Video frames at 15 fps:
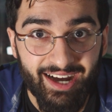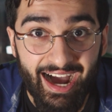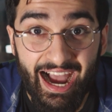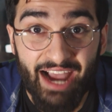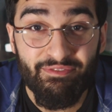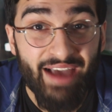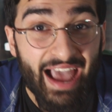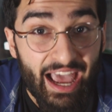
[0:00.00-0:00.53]

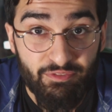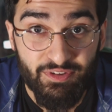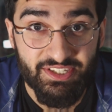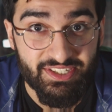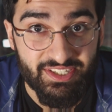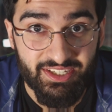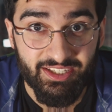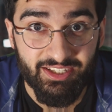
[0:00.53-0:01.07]
I've ever
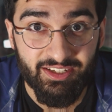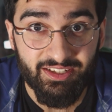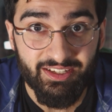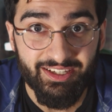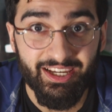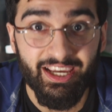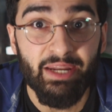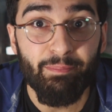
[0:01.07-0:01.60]
seen
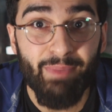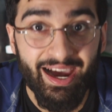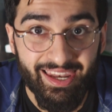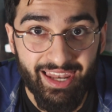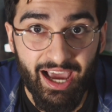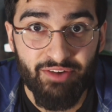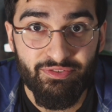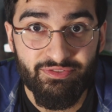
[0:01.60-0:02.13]
in my
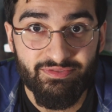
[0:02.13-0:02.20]
life.